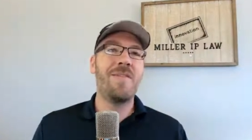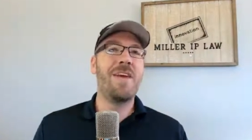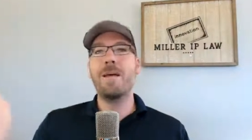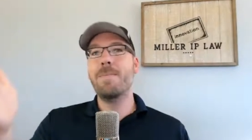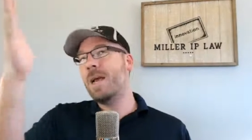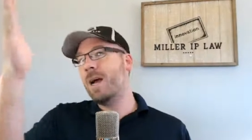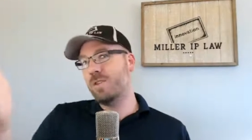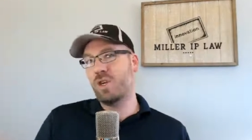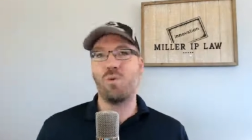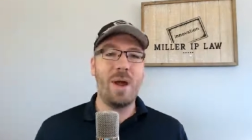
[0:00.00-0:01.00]
then it
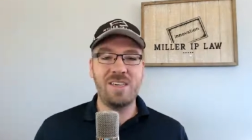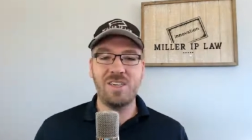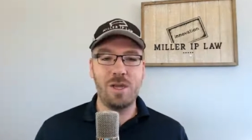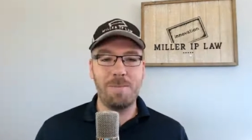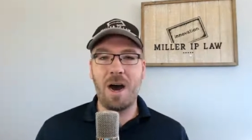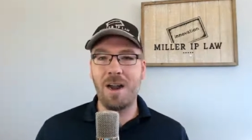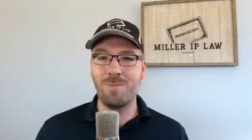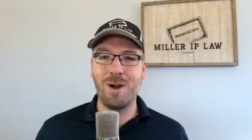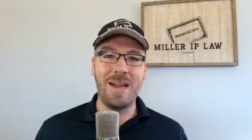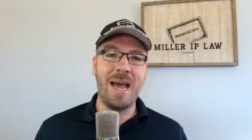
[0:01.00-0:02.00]
becomes a race to the
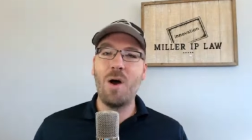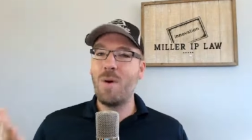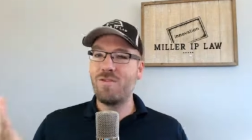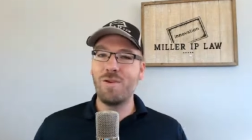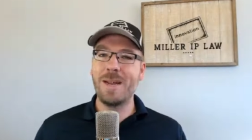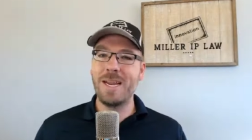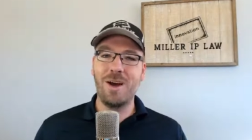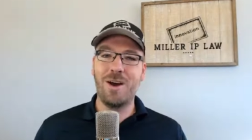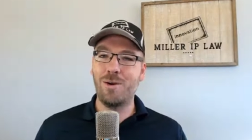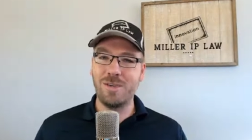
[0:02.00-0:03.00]
bottom right now everybody
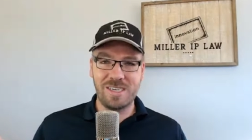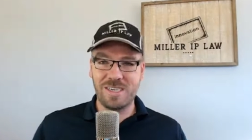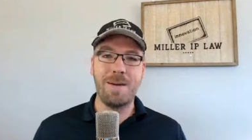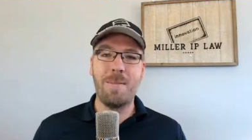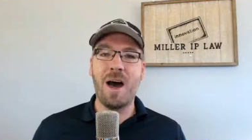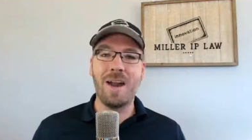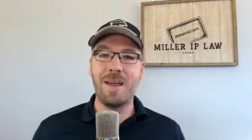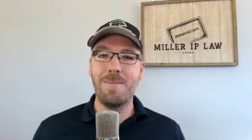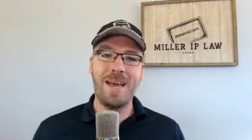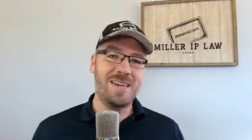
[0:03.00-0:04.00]
knows it's a
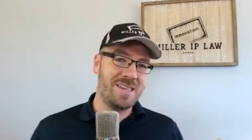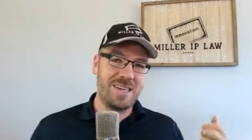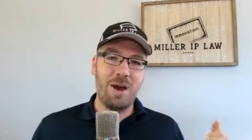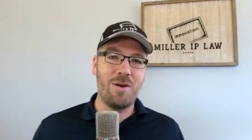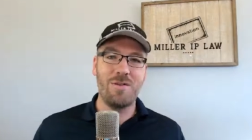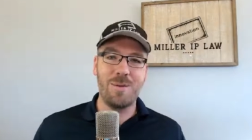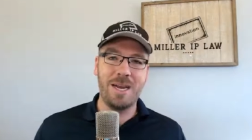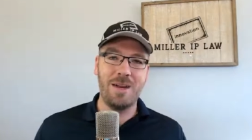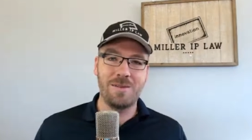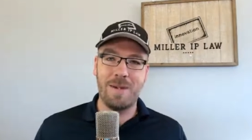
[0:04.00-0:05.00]
commodity base, and now
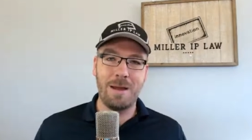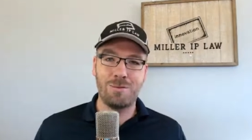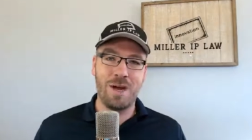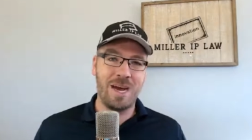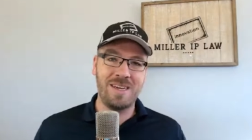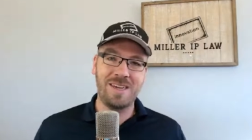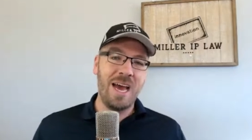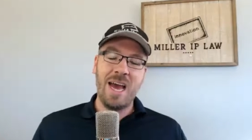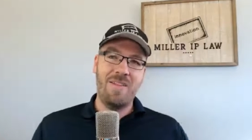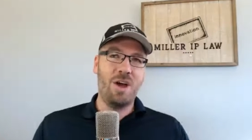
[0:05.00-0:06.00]
everybody knows my price
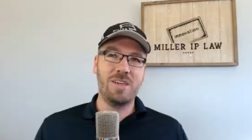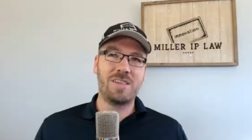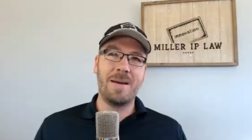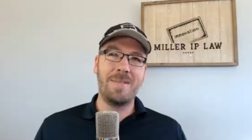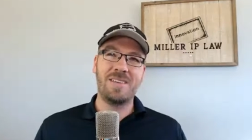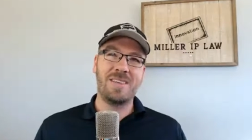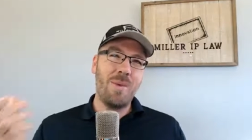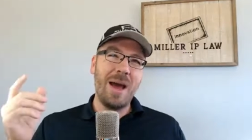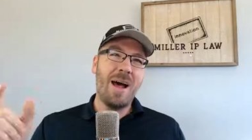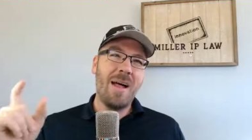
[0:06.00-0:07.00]
and they'll just come in and say
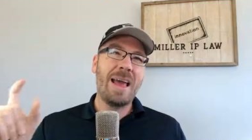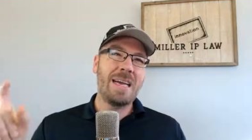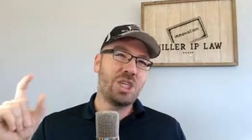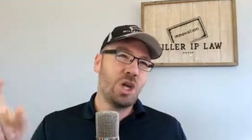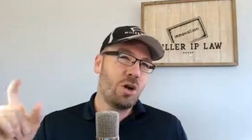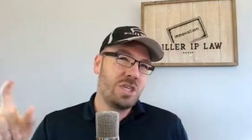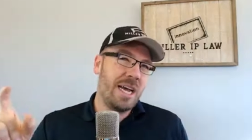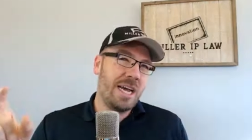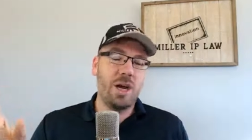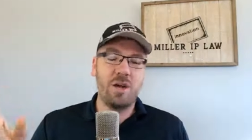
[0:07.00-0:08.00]
well i can charge
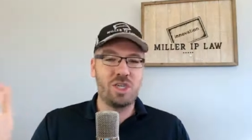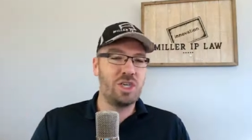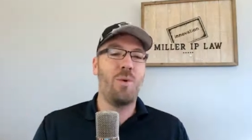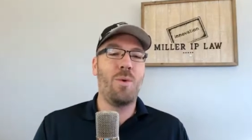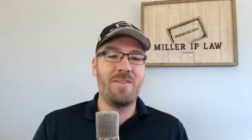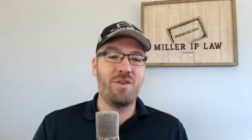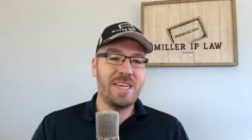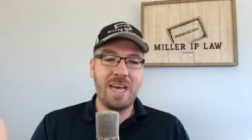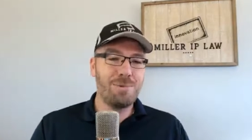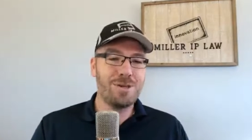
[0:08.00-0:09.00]
$10 you know whatever
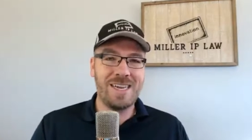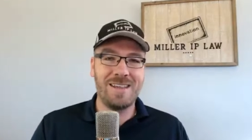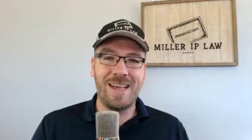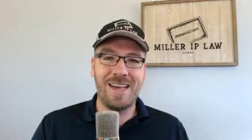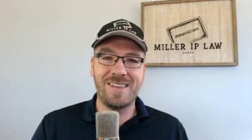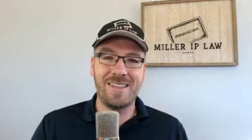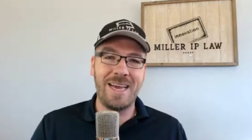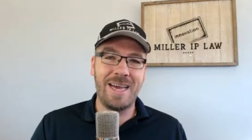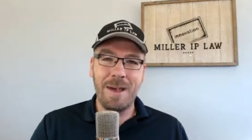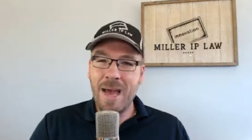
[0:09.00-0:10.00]
10% less than
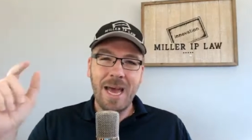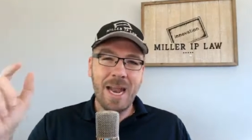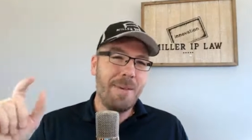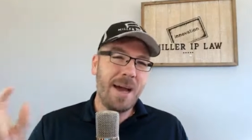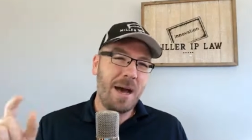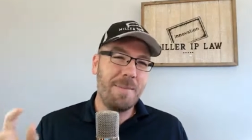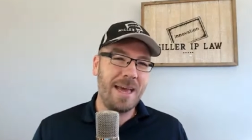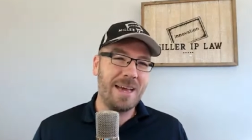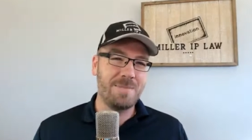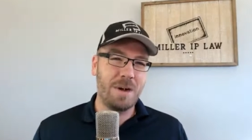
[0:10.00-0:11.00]
them and i might not
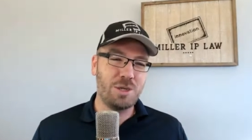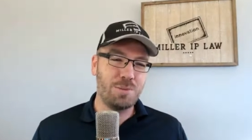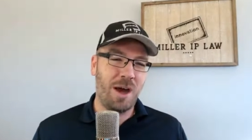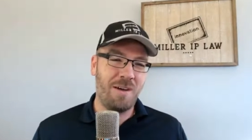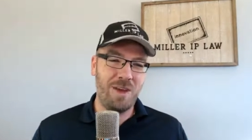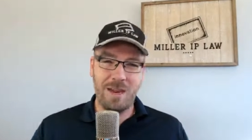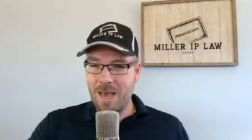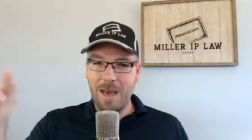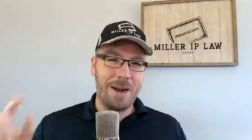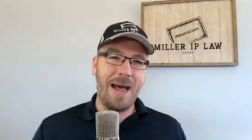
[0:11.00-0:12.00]
make as much profit
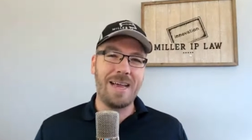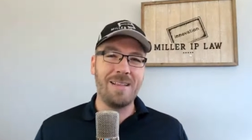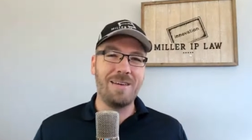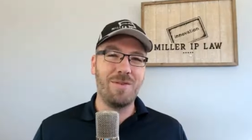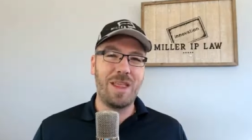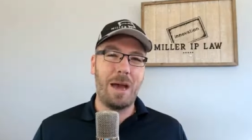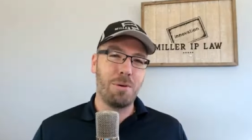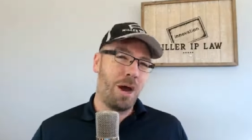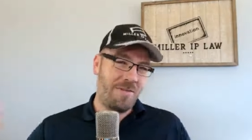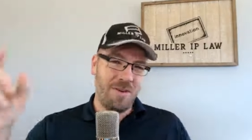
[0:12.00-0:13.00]
but i can live with that
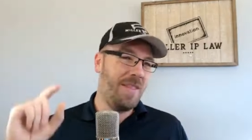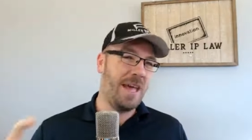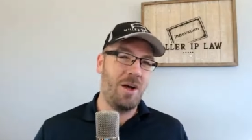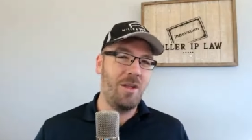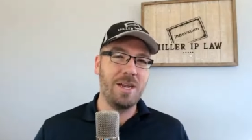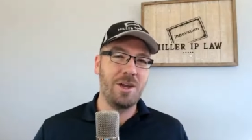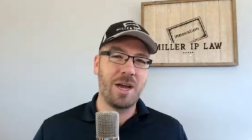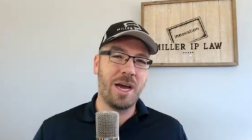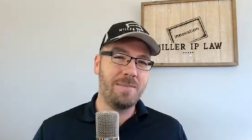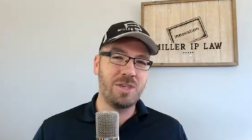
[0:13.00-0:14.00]
profit and then i'll
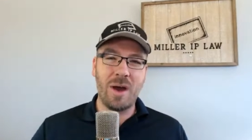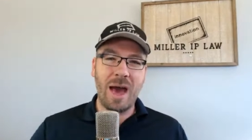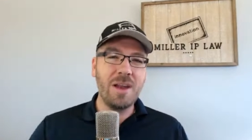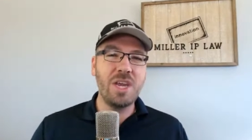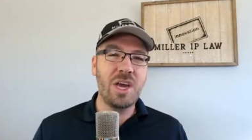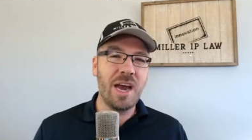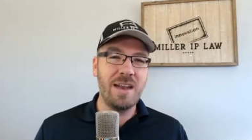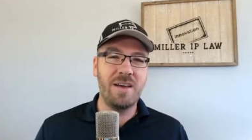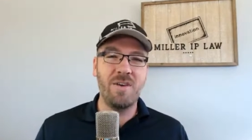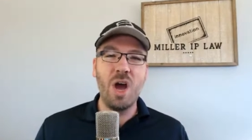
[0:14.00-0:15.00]
undercut them so how do you
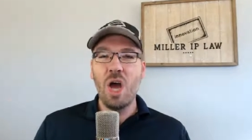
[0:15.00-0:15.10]
kind of